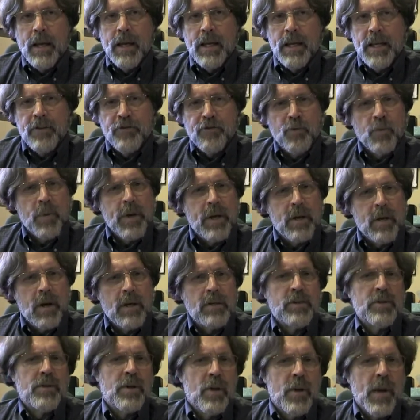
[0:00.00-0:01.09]
Each week
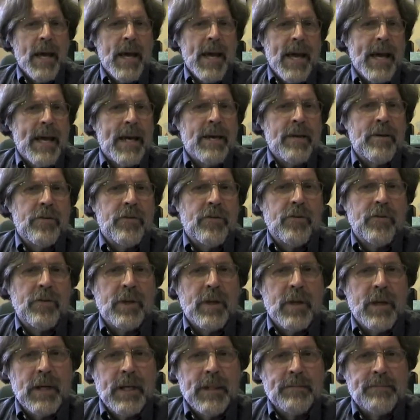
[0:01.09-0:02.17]
also has
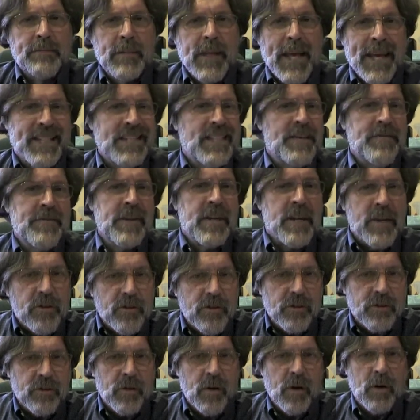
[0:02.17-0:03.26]
activities
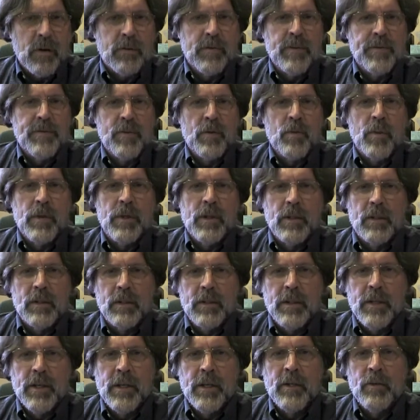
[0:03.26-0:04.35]
involved, if you will.
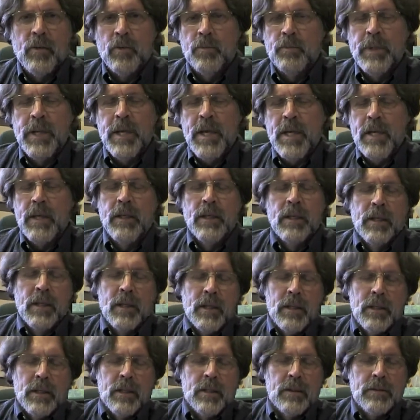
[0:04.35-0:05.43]
There will be,
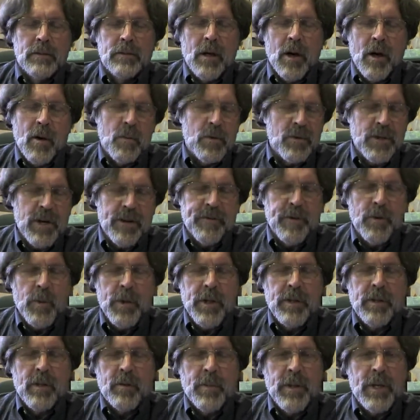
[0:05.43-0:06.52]
almost every
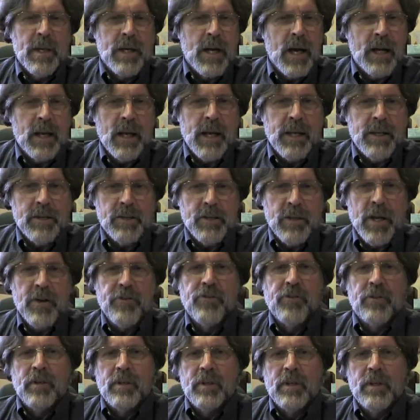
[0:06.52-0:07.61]
week, there'll be an online
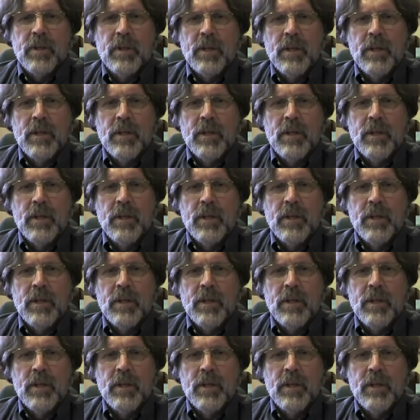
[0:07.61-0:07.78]
discussion